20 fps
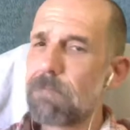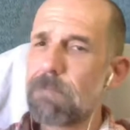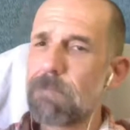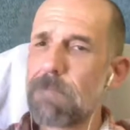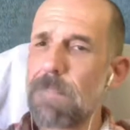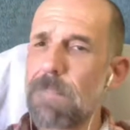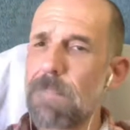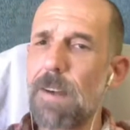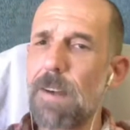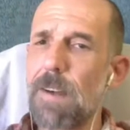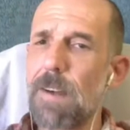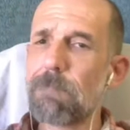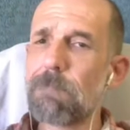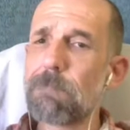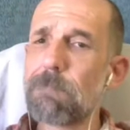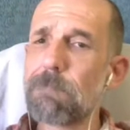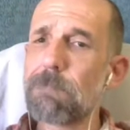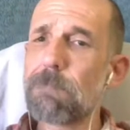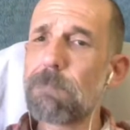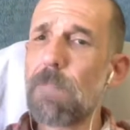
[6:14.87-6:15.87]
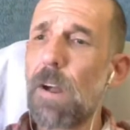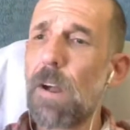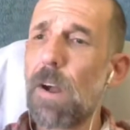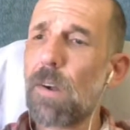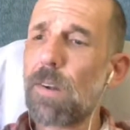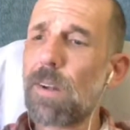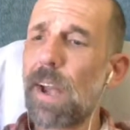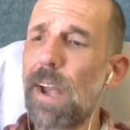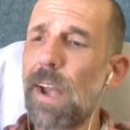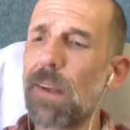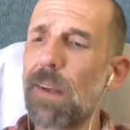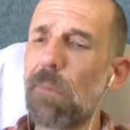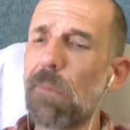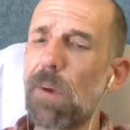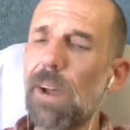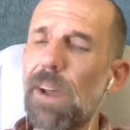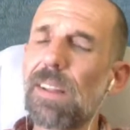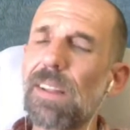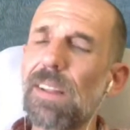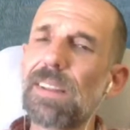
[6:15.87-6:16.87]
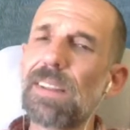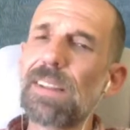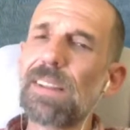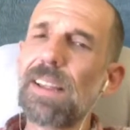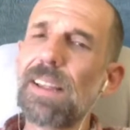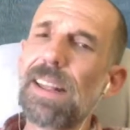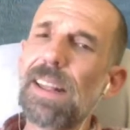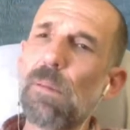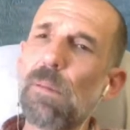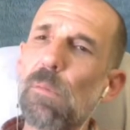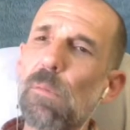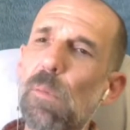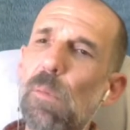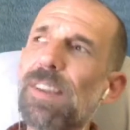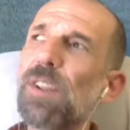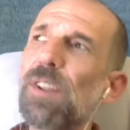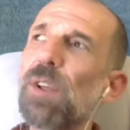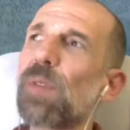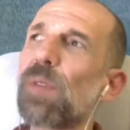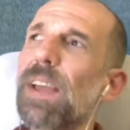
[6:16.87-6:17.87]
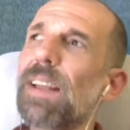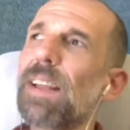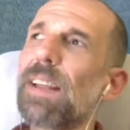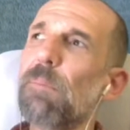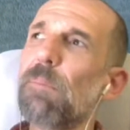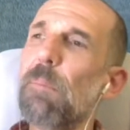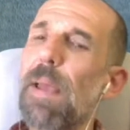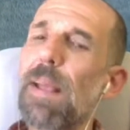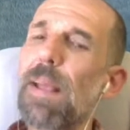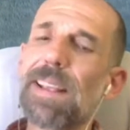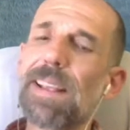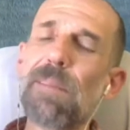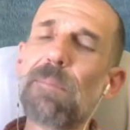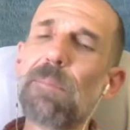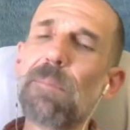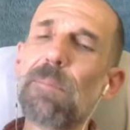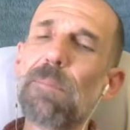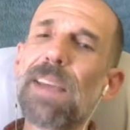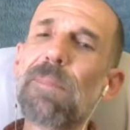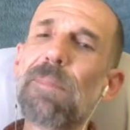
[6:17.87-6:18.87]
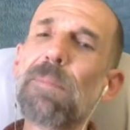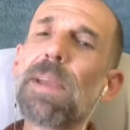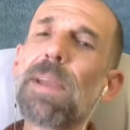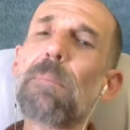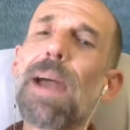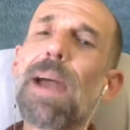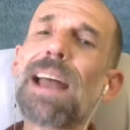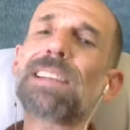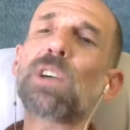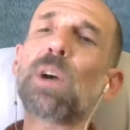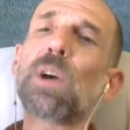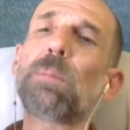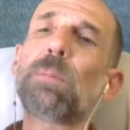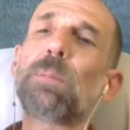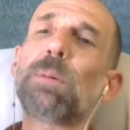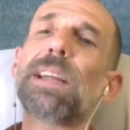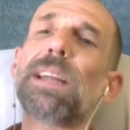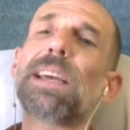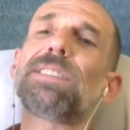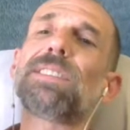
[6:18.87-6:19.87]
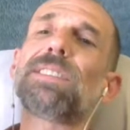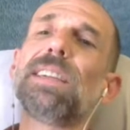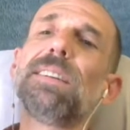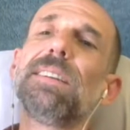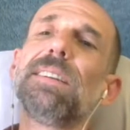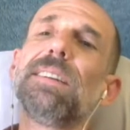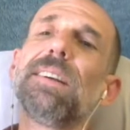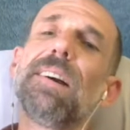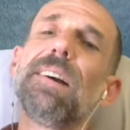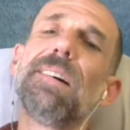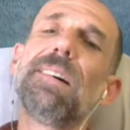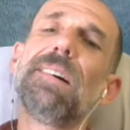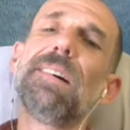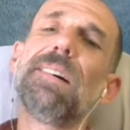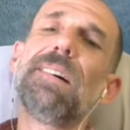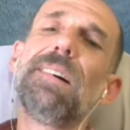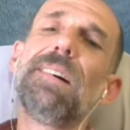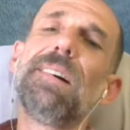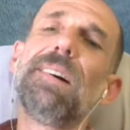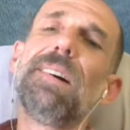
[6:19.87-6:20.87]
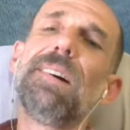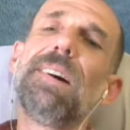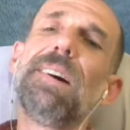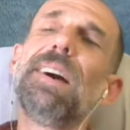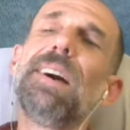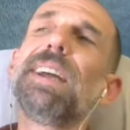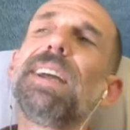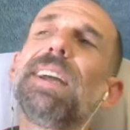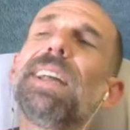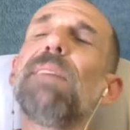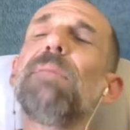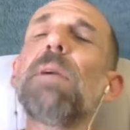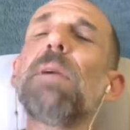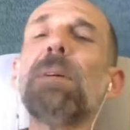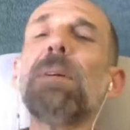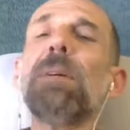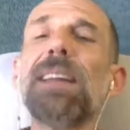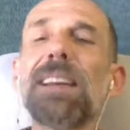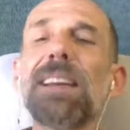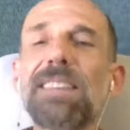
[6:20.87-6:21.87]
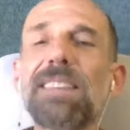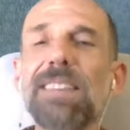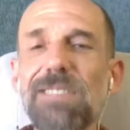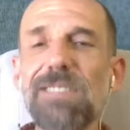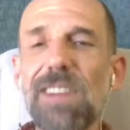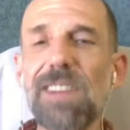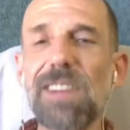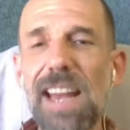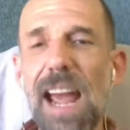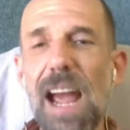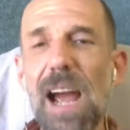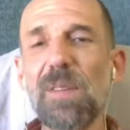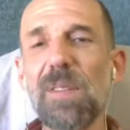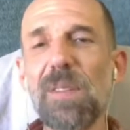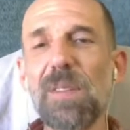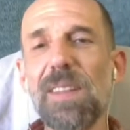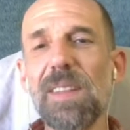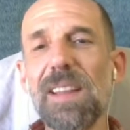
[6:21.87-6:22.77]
Yeah. Okay, well, what do you think? So I don't think it will be, because I think most people are just too stupid. Give me a prediction right now.